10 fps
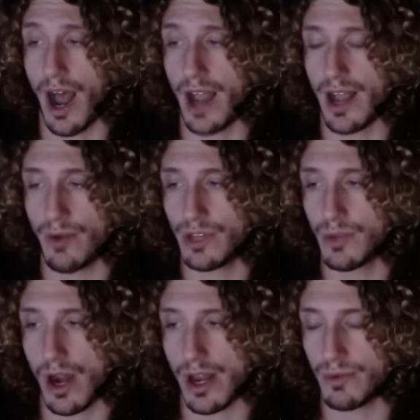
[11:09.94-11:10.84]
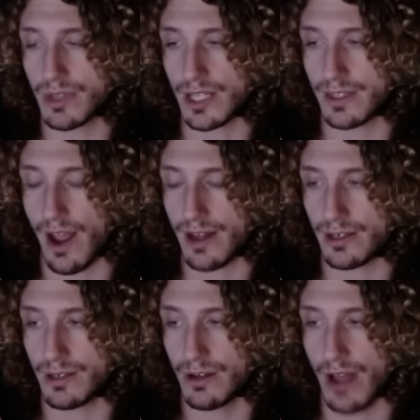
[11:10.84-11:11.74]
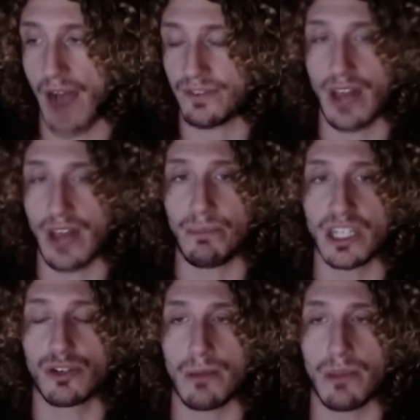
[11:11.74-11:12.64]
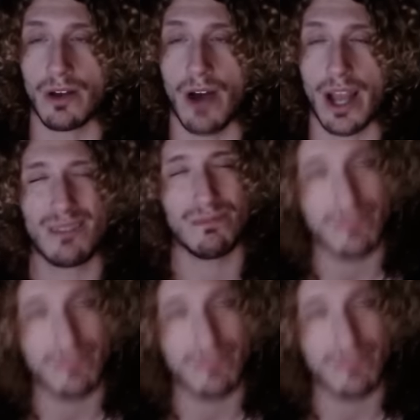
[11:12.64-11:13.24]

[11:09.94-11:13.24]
I really went in with the intent after that B Stream being like,